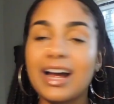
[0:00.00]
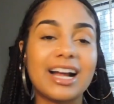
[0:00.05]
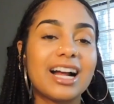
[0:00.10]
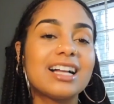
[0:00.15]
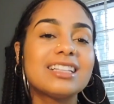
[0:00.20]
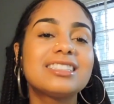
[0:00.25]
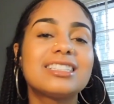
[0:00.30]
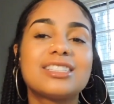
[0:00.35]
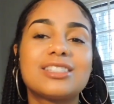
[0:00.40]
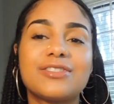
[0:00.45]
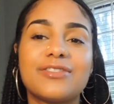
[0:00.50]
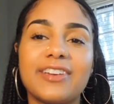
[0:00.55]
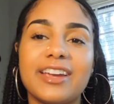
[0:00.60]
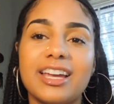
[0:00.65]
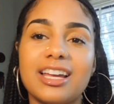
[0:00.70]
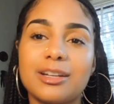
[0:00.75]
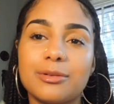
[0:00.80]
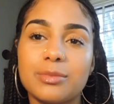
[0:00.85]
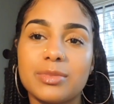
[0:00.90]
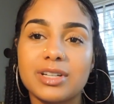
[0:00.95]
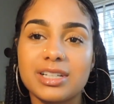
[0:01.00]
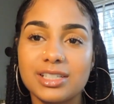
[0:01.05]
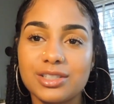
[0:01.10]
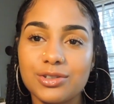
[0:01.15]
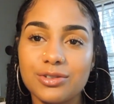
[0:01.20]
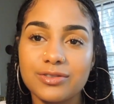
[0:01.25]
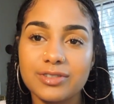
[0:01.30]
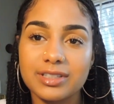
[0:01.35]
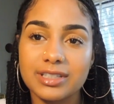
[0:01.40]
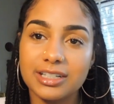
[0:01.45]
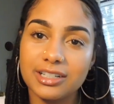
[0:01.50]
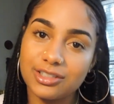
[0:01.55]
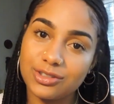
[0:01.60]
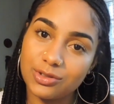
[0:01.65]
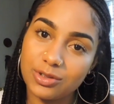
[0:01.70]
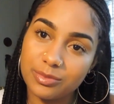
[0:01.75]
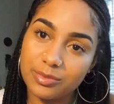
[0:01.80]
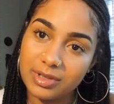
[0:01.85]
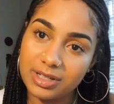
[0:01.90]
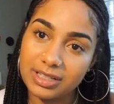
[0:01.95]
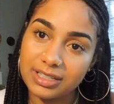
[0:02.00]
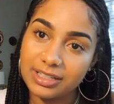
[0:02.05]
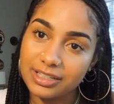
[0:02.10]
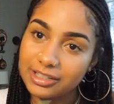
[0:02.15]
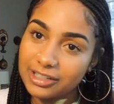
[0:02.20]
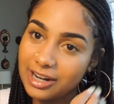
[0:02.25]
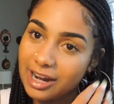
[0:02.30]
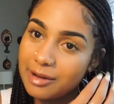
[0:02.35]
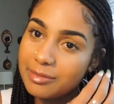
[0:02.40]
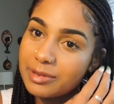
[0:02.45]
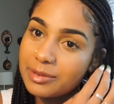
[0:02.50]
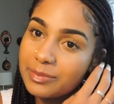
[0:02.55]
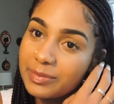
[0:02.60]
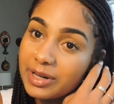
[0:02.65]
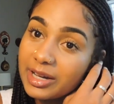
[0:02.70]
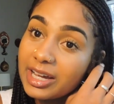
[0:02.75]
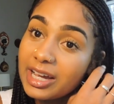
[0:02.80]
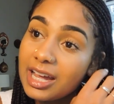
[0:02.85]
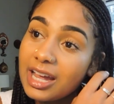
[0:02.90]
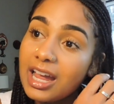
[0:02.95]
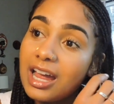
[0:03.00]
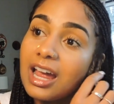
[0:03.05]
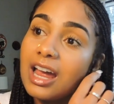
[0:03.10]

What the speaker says: I got this fan, but it's over there, so I'm not going to grab it. But,